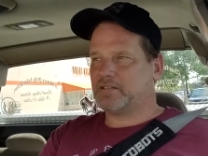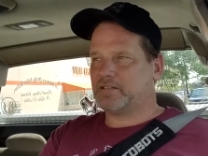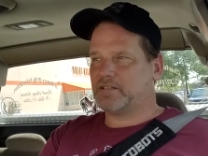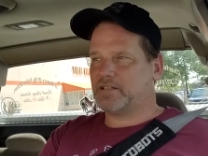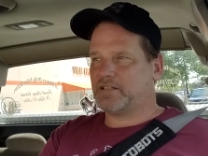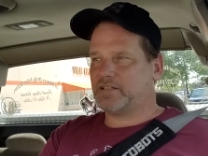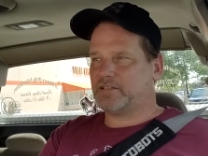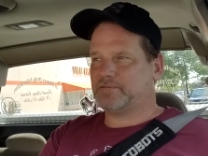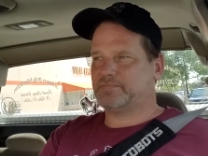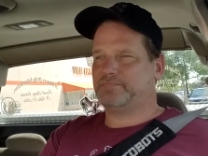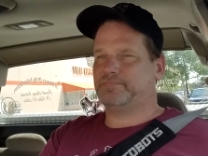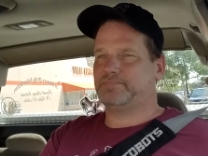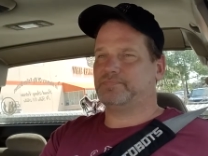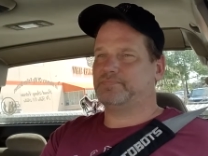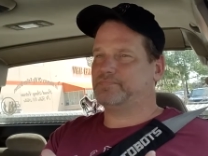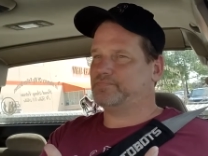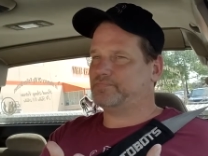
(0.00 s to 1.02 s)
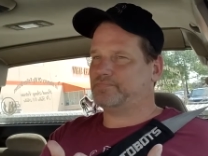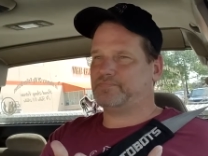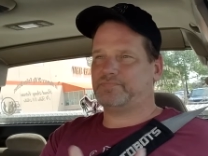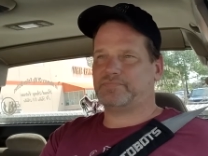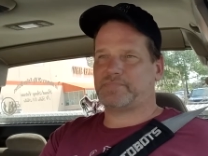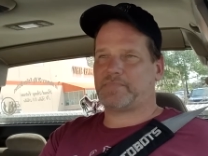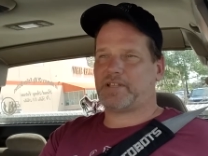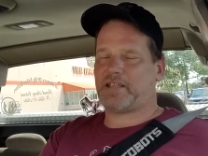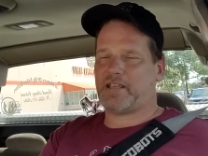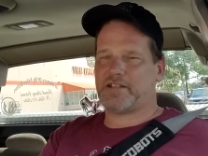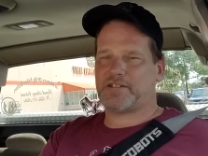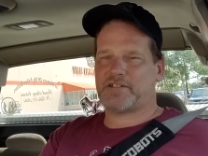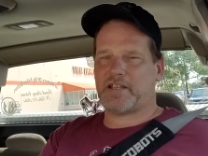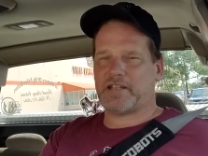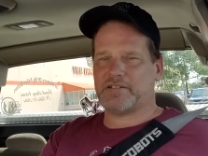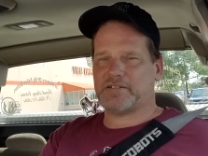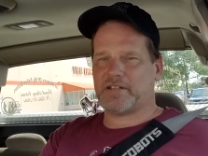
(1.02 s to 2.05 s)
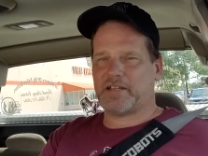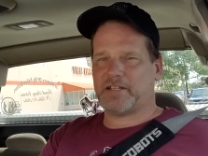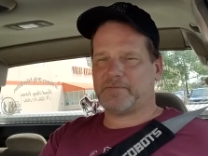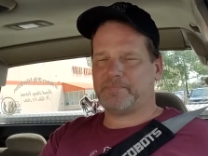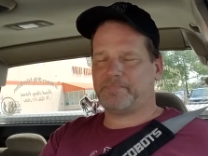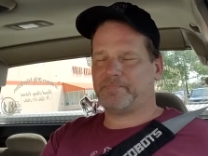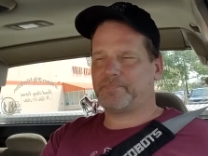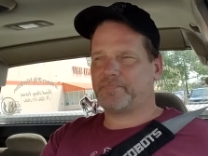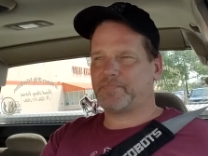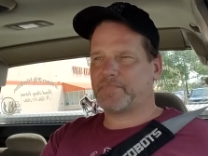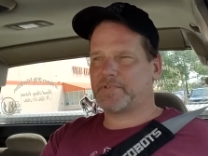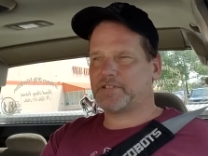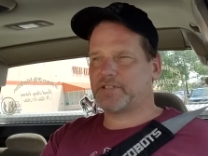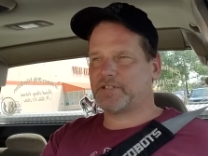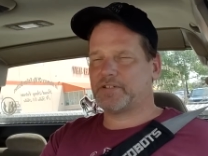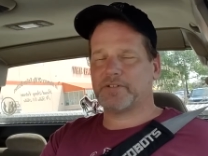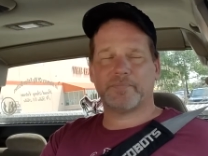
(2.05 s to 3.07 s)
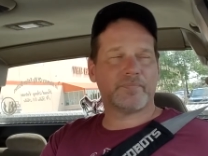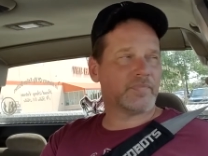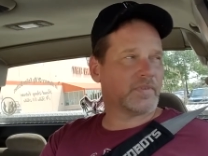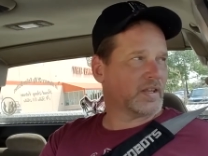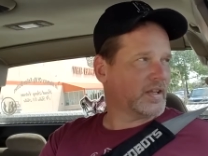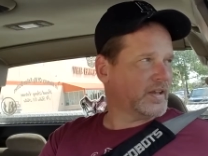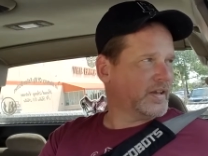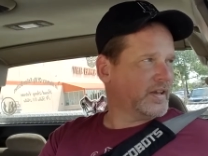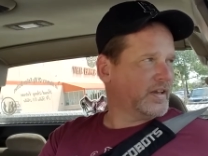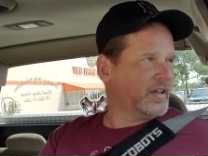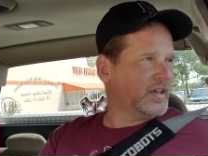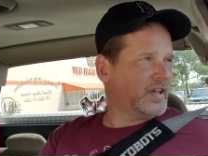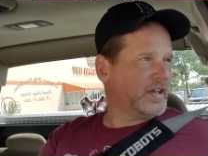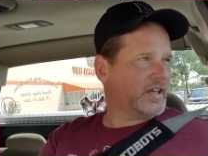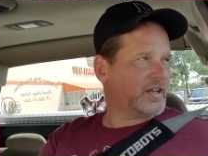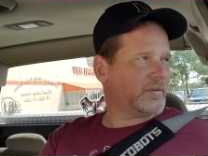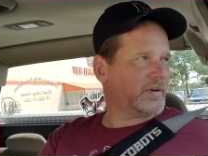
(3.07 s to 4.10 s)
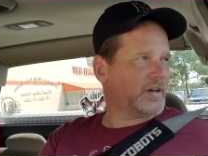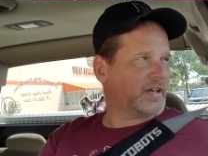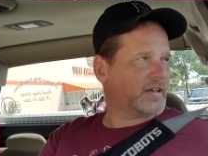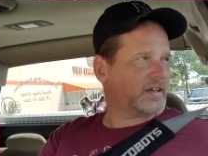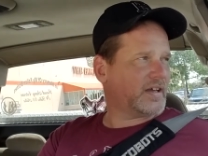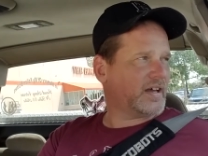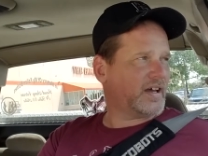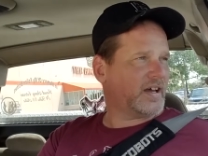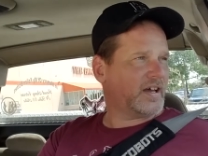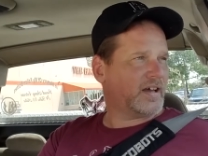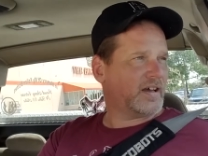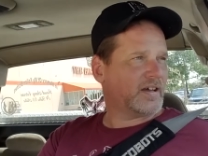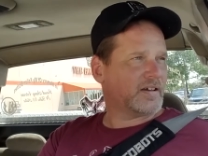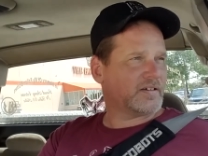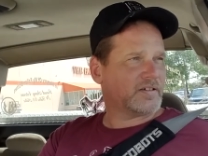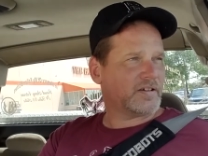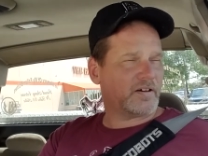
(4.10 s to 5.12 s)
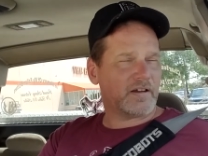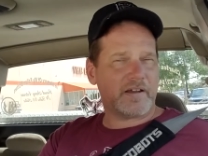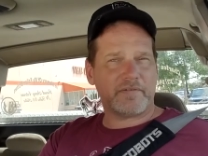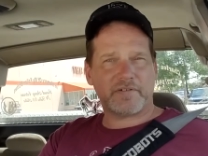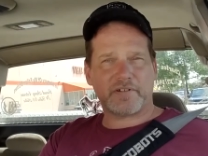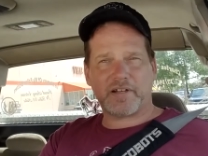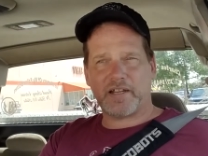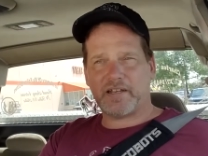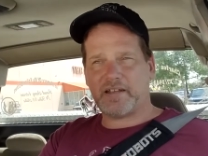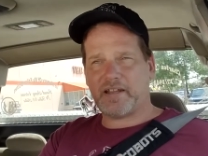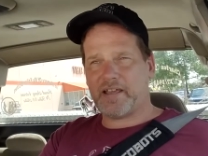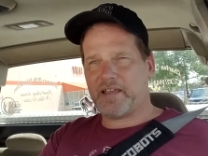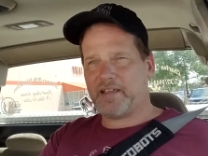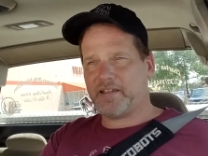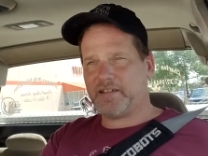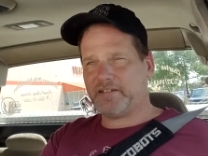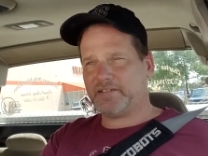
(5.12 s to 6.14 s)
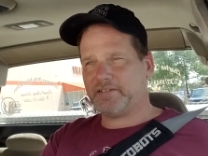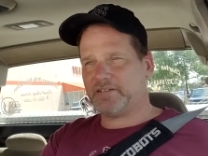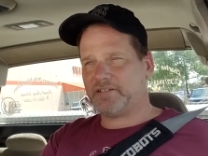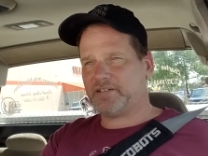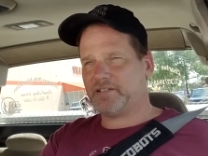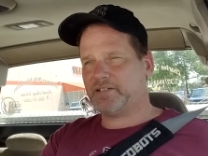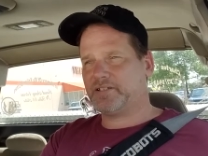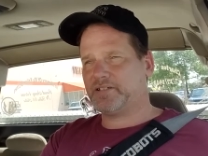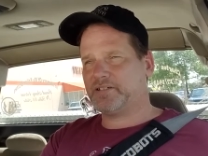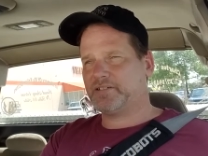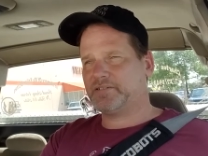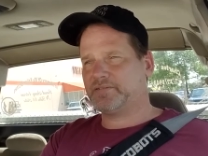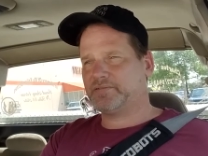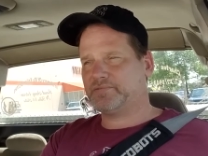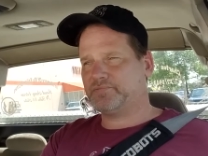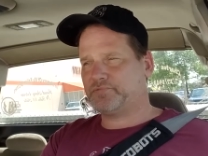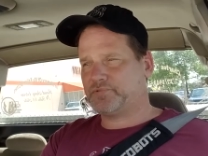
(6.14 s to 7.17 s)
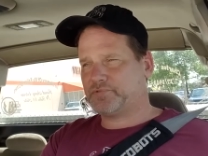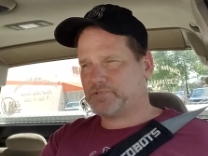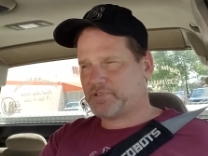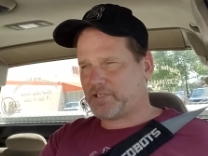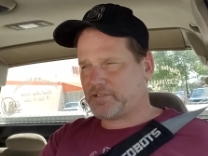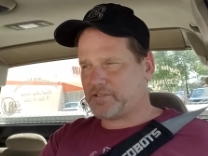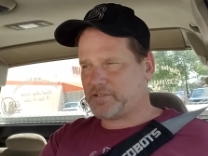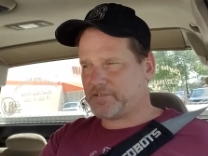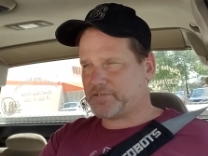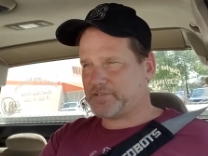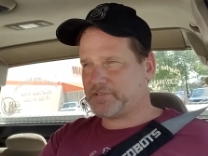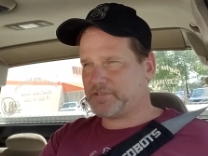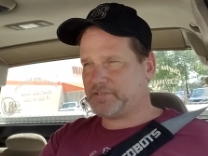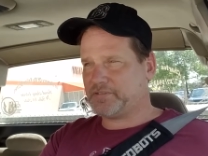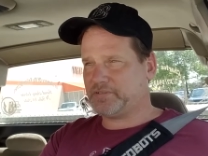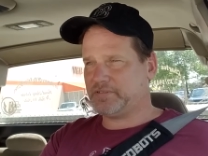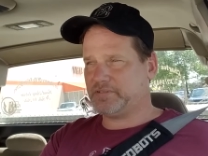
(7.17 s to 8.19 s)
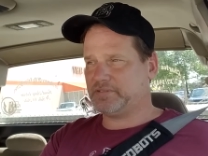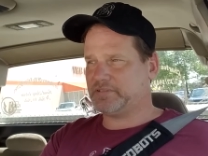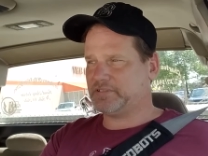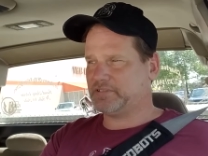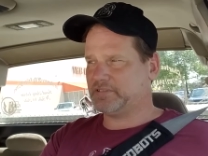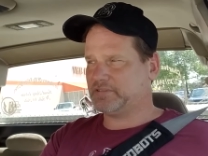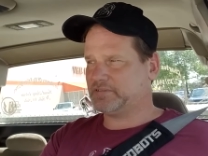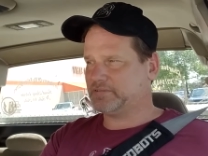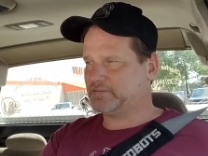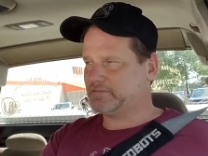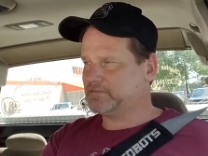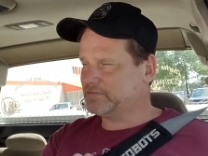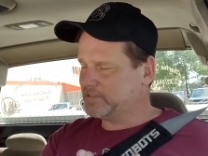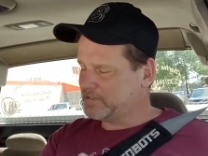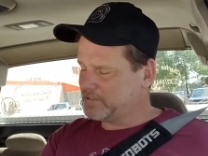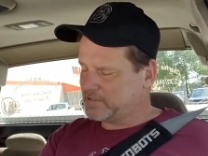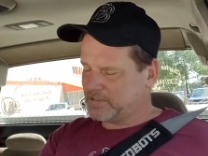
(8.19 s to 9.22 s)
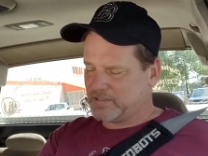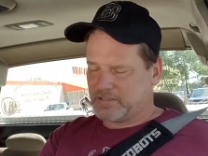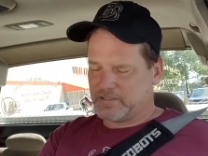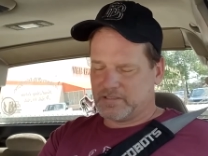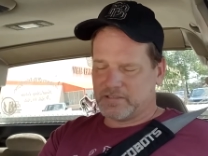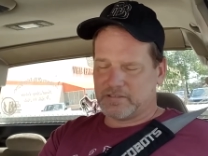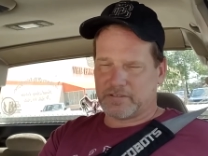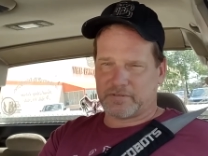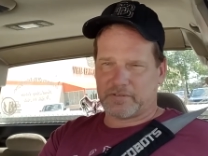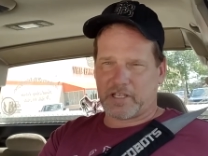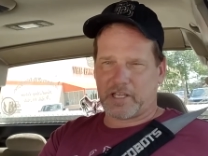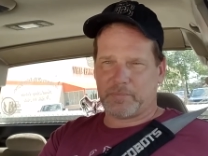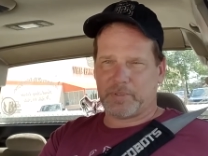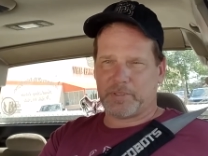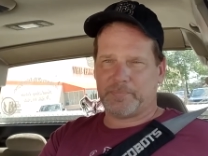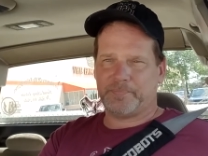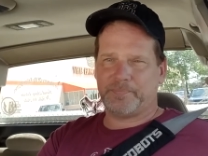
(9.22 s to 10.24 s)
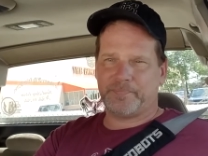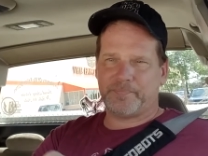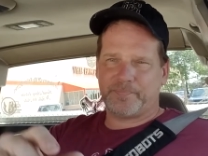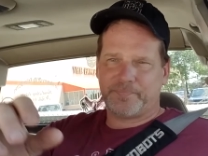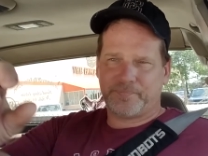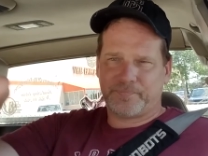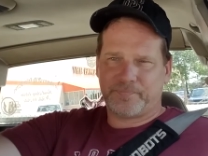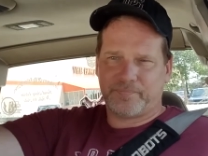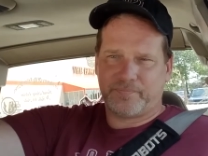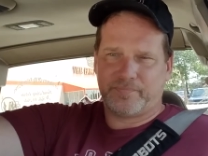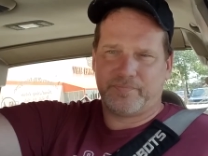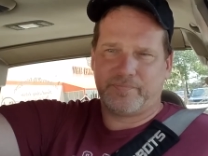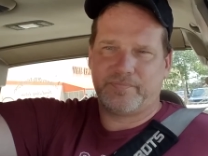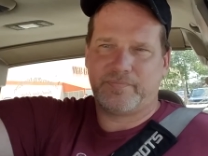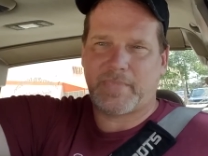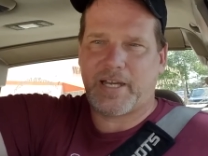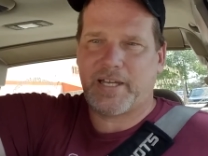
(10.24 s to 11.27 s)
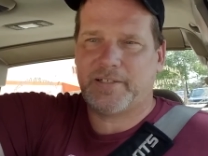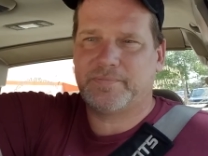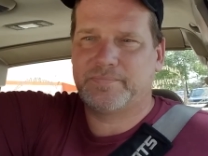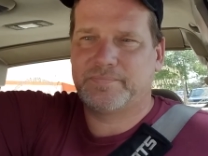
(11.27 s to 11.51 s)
You know, can't change that. So anyway, y'all have a great day. We'll talk to y'all soon, and don't hate me. Bye.